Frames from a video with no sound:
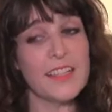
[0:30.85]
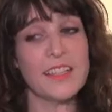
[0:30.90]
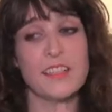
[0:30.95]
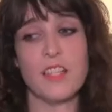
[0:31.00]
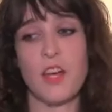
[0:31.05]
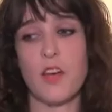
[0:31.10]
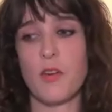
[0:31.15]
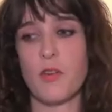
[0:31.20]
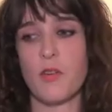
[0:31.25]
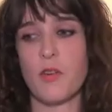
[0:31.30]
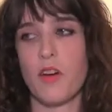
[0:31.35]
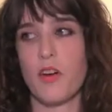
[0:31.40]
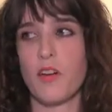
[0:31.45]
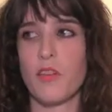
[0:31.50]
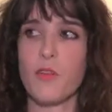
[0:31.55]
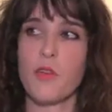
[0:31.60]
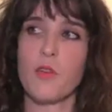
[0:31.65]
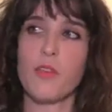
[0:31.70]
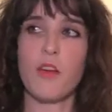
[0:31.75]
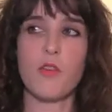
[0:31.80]
So I
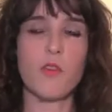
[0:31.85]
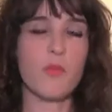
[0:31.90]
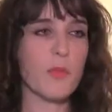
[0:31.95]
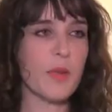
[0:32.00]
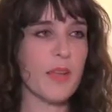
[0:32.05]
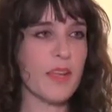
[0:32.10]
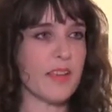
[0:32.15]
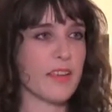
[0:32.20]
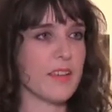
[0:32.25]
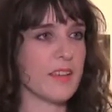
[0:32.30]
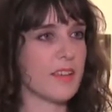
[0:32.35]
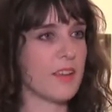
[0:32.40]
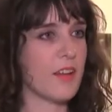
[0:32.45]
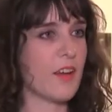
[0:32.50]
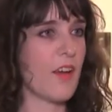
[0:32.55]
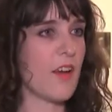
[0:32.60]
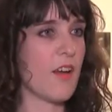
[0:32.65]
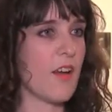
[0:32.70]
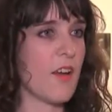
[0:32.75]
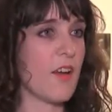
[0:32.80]
thought that would be
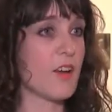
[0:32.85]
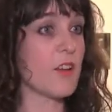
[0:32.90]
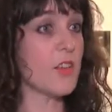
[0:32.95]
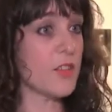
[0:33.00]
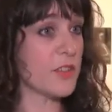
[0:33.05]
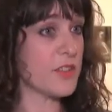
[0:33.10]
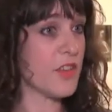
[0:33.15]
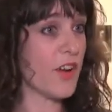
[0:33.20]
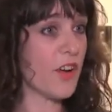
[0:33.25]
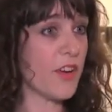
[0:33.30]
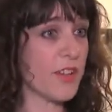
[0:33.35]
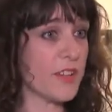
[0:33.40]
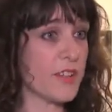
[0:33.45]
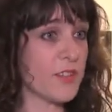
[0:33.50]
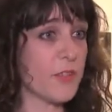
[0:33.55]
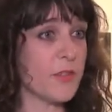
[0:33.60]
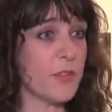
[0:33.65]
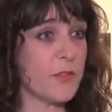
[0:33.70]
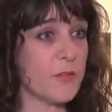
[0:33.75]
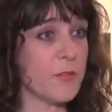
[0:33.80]
a good
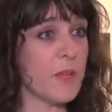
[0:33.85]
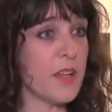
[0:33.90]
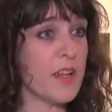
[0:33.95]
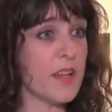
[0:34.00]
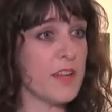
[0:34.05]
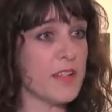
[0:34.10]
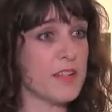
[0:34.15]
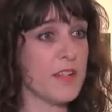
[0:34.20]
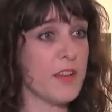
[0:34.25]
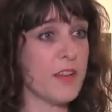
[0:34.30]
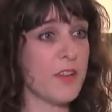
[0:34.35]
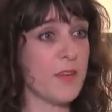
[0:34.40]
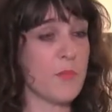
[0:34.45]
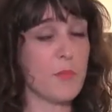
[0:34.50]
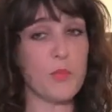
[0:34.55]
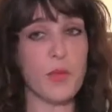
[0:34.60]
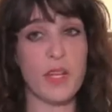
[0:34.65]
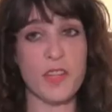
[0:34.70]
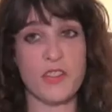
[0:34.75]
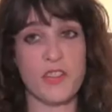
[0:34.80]
title to
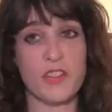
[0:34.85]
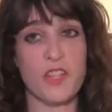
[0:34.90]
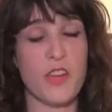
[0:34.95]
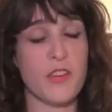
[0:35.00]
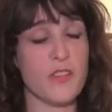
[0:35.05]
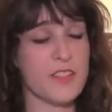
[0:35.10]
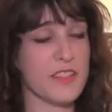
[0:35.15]
bring the show